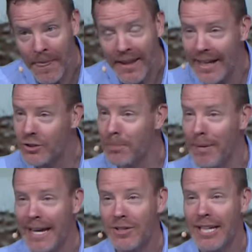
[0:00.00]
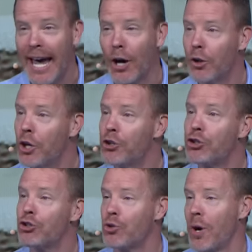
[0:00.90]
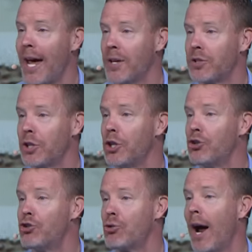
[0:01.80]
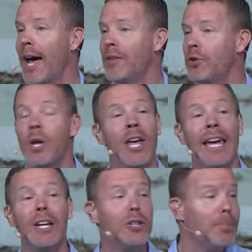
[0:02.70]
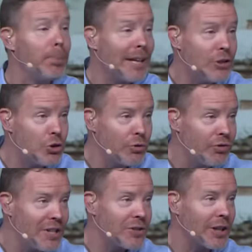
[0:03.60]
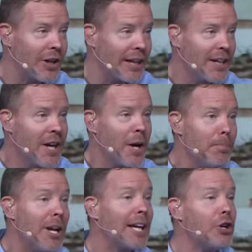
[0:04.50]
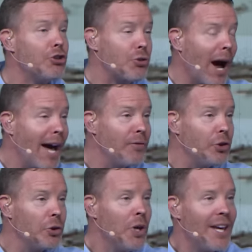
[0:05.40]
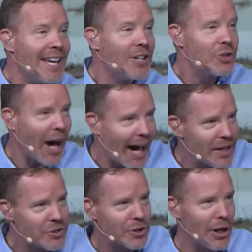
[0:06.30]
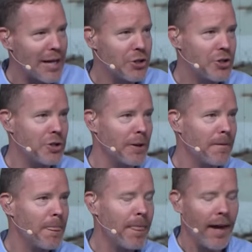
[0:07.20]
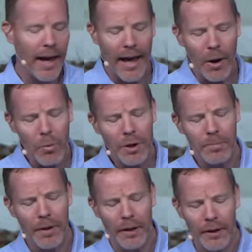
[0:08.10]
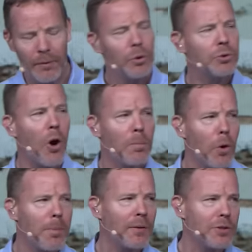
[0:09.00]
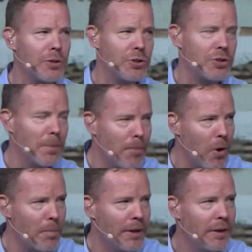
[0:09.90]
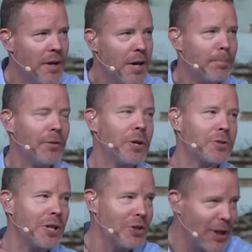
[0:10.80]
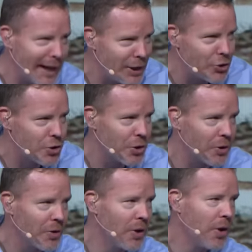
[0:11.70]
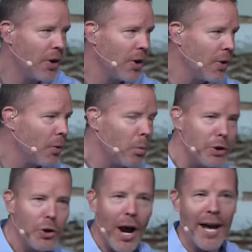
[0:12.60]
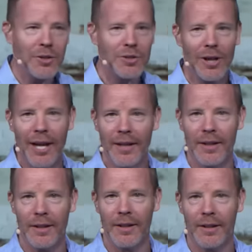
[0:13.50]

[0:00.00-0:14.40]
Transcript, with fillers: It's amazing how stress can drive you. It can deplete you physically, but it can drive you into isolation. And I want to, uh, we'll talk more about this in just a moment, but there's a danger when you're isolated.